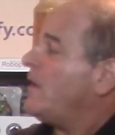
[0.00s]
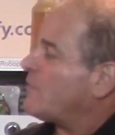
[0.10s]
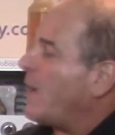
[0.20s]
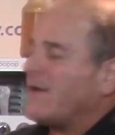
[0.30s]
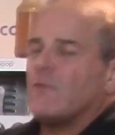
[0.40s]

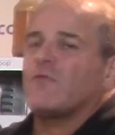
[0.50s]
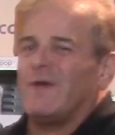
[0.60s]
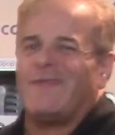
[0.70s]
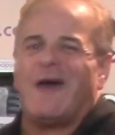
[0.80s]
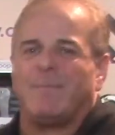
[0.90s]
So I don't
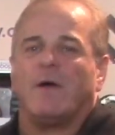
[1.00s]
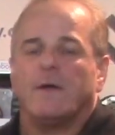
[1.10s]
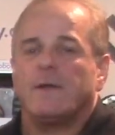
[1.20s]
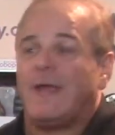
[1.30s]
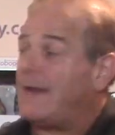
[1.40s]
short that
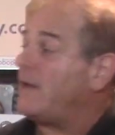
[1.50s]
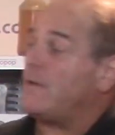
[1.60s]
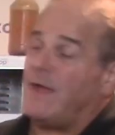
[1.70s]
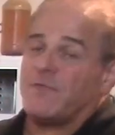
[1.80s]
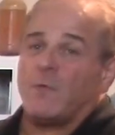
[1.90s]
part and I
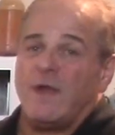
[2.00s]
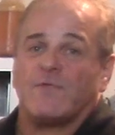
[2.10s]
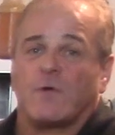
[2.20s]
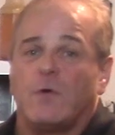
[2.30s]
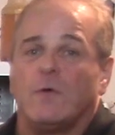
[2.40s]
don't have to wait
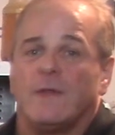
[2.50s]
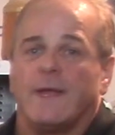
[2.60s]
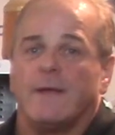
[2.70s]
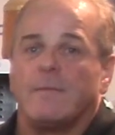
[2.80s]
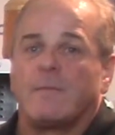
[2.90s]
for
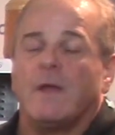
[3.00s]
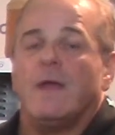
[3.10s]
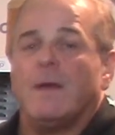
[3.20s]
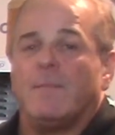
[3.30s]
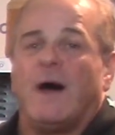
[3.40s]
cooling.
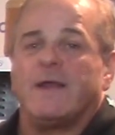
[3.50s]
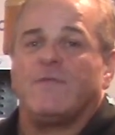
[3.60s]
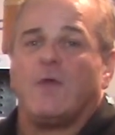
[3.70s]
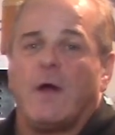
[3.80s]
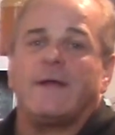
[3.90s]
But
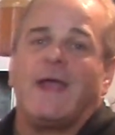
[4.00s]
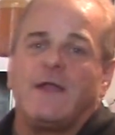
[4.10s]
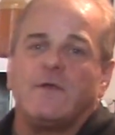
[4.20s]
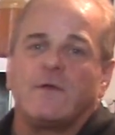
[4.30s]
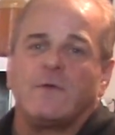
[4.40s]
if you already
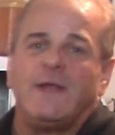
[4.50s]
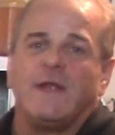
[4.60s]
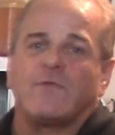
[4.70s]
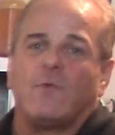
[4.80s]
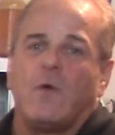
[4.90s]
had your
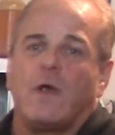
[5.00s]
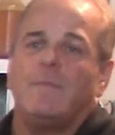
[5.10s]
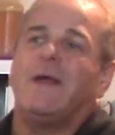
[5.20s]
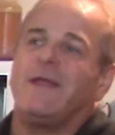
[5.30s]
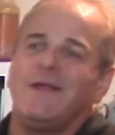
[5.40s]
ingredients
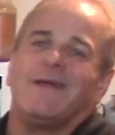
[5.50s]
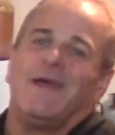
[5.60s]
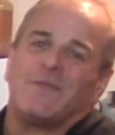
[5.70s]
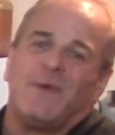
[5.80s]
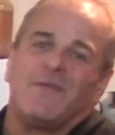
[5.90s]
warm, you don't
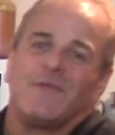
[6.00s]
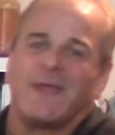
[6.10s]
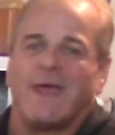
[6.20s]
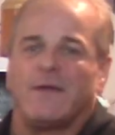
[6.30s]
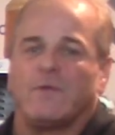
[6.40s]
have to wait for the
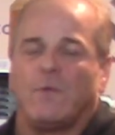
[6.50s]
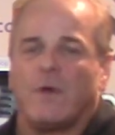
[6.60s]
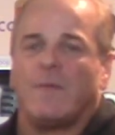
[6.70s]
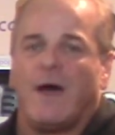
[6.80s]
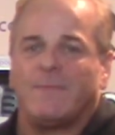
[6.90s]
kettle to
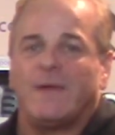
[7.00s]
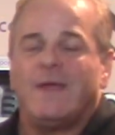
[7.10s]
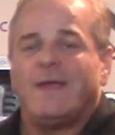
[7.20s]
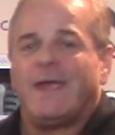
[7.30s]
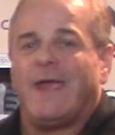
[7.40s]
warm up.
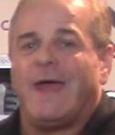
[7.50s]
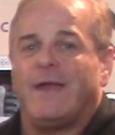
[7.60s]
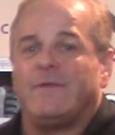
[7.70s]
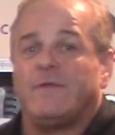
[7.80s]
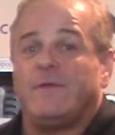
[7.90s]

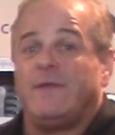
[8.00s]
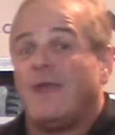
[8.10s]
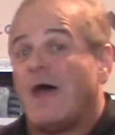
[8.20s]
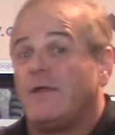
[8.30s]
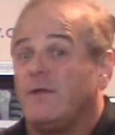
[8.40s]
And
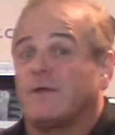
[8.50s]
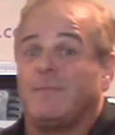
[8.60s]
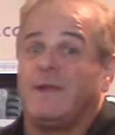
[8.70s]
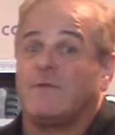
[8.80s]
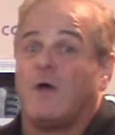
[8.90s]
now you
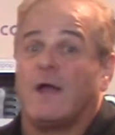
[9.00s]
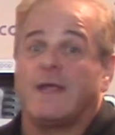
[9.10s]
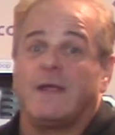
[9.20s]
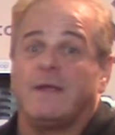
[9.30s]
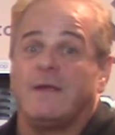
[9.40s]
can be
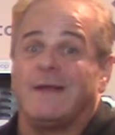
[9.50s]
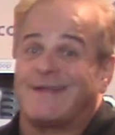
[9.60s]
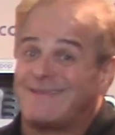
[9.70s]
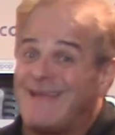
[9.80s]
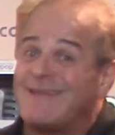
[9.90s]
talking in
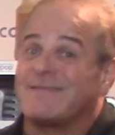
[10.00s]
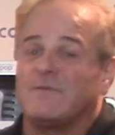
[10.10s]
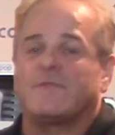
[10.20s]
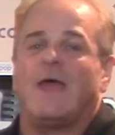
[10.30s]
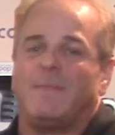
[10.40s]
excess
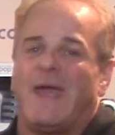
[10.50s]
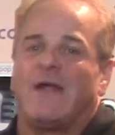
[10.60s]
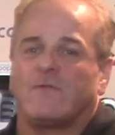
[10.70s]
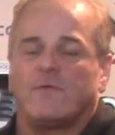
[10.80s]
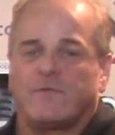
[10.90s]
of 10
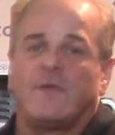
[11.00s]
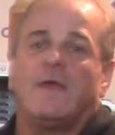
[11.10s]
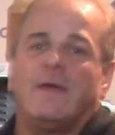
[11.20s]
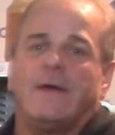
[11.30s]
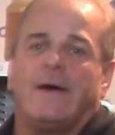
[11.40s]
batches
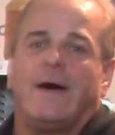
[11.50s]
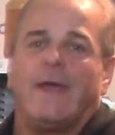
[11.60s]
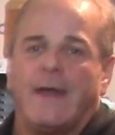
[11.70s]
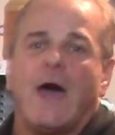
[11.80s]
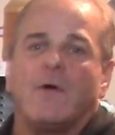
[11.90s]
uh,
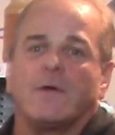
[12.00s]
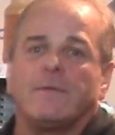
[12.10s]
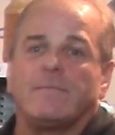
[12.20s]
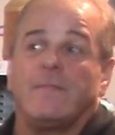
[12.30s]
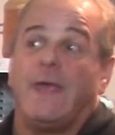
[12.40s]
an hour.
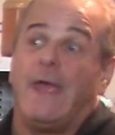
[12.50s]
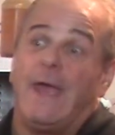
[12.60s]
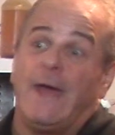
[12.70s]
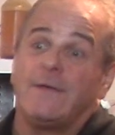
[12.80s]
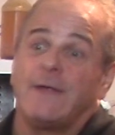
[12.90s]

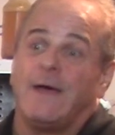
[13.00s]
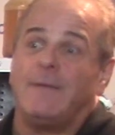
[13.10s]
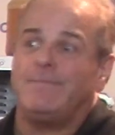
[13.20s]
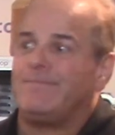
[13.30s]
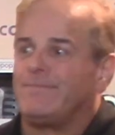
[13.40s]
And
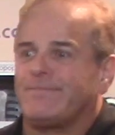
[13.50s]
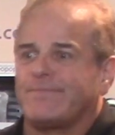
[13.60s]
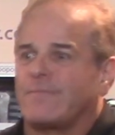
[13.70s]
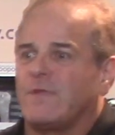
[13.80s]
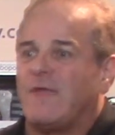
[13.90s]
um,
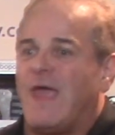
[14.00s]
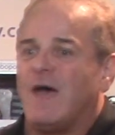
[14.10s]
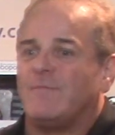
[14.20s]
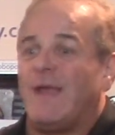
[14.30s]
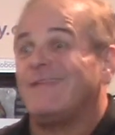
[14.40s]
to
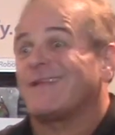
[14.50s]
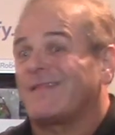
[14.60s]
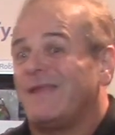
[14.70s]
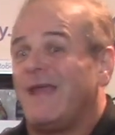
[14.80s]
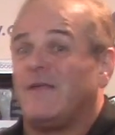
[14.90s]
have
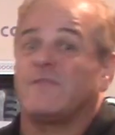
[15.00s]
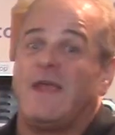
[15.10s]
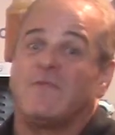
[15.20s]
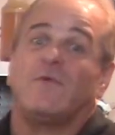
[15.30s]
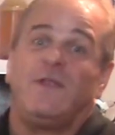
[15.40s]
basically a
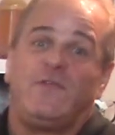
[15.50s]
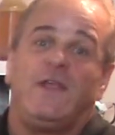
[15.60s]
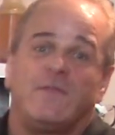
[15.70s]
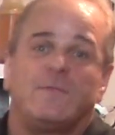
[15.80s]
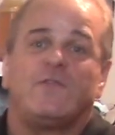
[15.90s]
savory
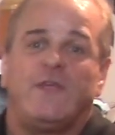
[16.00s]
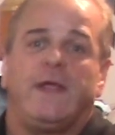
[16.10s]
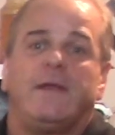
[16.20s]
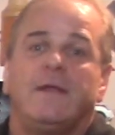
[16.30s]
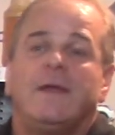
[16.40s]
cheese
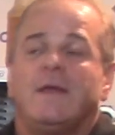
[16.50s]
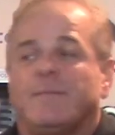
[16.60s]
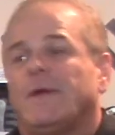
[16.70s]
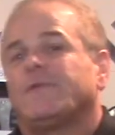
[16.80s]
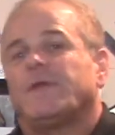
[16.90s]
machine
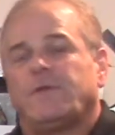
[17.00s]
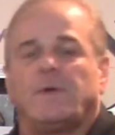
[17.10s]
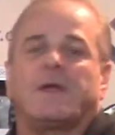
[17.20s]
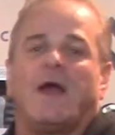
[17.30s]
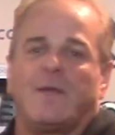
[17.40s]
built into
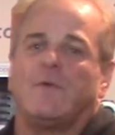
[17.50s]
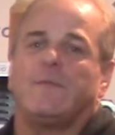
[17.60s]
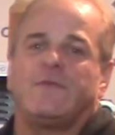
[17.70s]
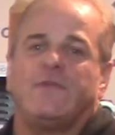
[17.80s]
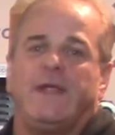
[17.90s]
a caramel
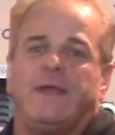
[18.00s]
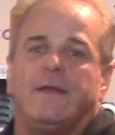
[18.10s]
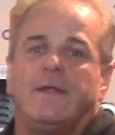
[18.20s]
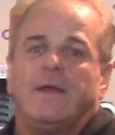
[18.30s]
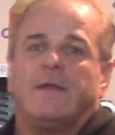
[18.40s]

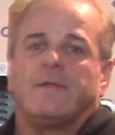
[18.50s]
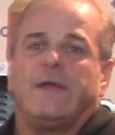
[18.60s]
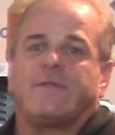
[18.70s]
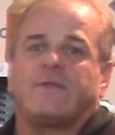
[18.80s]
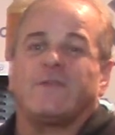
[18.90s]
machine
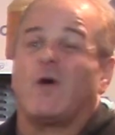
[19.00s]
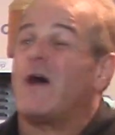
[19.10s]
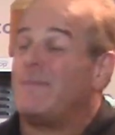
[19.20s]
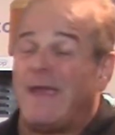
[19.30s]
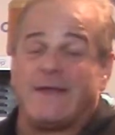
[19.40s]
that's as
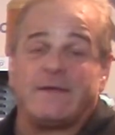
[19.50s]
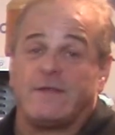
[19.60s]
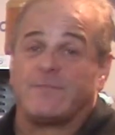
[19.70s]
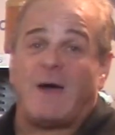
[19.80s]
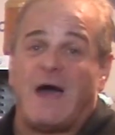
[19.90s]
automated
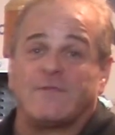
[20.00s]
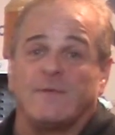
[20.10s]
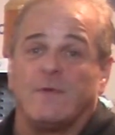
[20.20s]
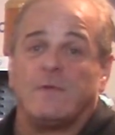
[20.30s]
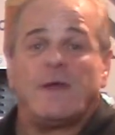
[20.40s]
as
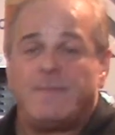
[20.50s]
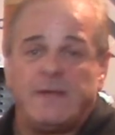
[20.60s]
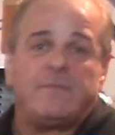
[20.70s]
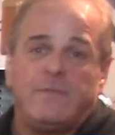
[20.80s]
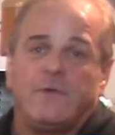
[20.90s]
possible. I
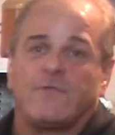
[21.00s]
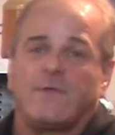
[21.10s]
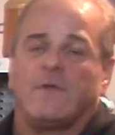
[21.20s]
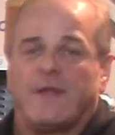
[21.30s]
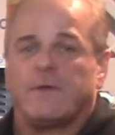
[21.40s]
mean, you're
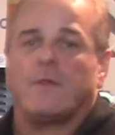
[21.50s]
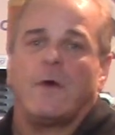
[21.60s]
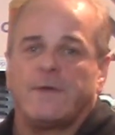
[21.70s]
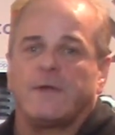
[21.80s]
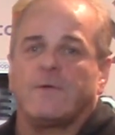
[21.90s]
still there to
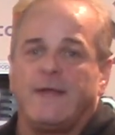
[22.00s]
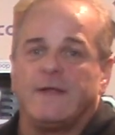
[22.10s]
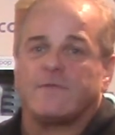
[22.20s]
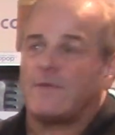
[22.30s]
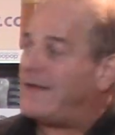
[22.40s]
load
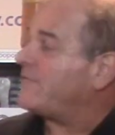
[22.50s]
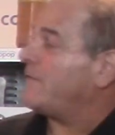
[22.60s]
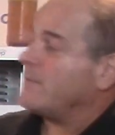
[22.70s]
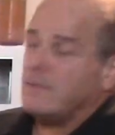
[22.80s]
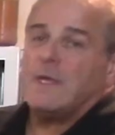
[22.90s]
ingredients, and I
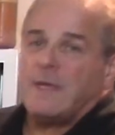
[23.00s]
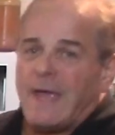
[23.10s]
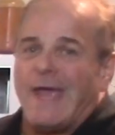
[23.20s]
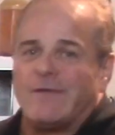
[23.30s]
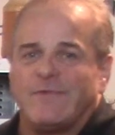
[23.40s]
still
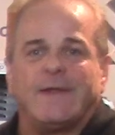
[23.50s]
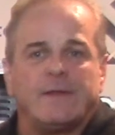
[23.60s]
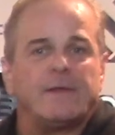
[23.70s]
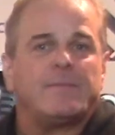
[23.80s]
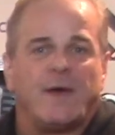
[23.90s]
add
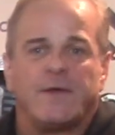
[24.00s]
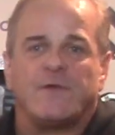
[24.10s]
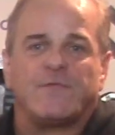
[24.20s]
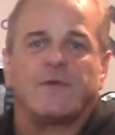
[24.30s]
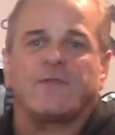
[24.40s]
vanilla and butter,
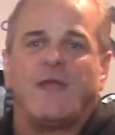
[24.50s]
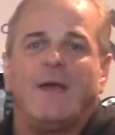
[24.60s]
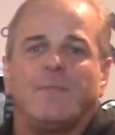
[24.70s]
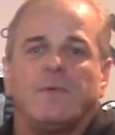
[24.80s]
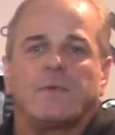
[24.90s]
for
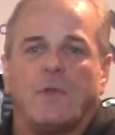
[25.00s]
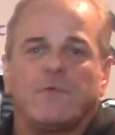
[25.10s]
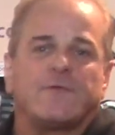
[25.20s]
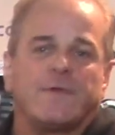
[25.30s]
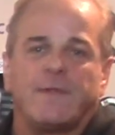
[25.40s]
example,
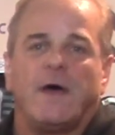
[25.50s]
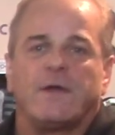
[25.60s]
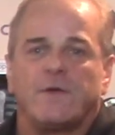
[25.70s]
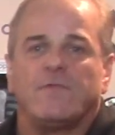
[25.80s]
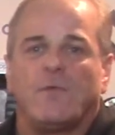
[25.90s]
closer to the
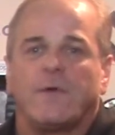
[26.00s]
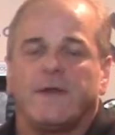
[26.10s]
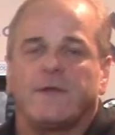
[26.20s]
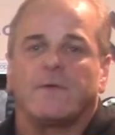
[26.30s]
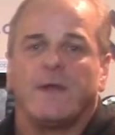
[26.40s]
140
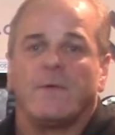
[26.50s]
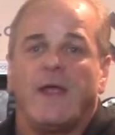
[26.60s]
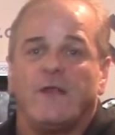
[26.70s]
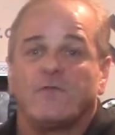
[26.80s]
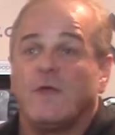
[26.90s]
degree
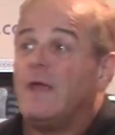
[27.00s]
range.